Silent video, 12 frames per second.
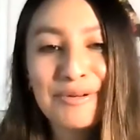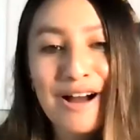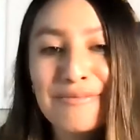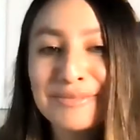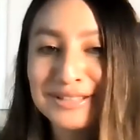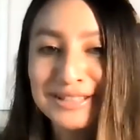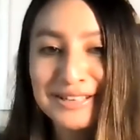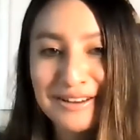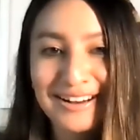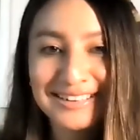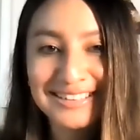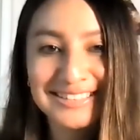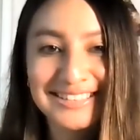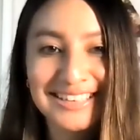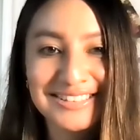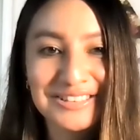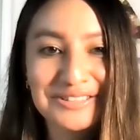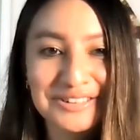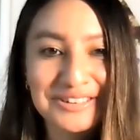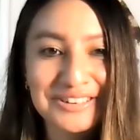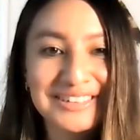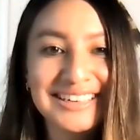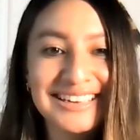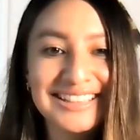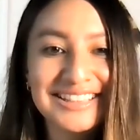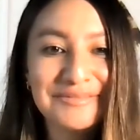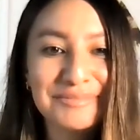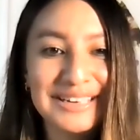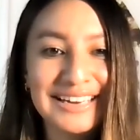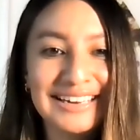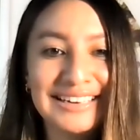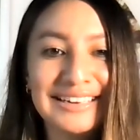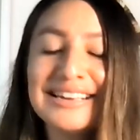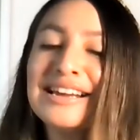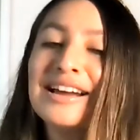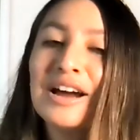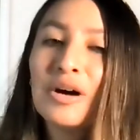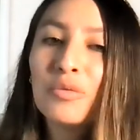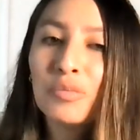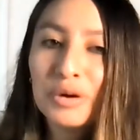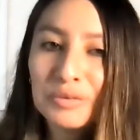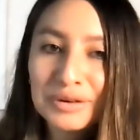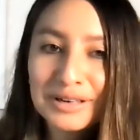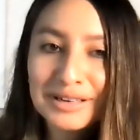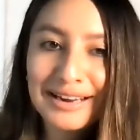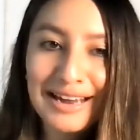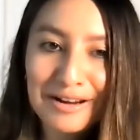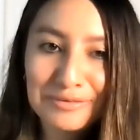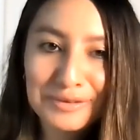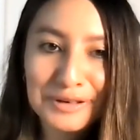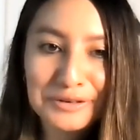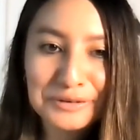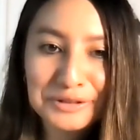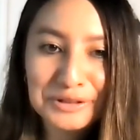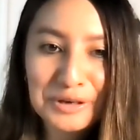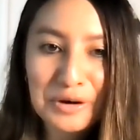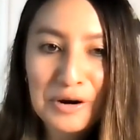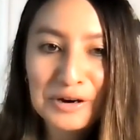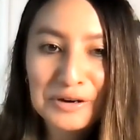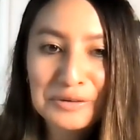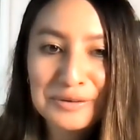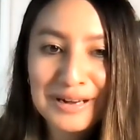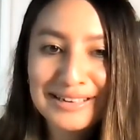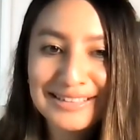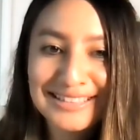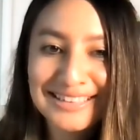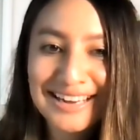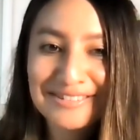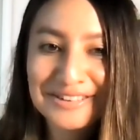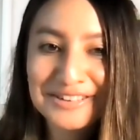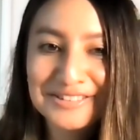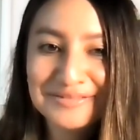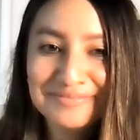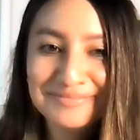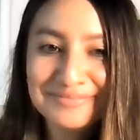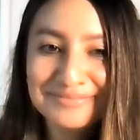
promised the audience, as you heard in the beginning, we were going to get real. So are you ready to get real?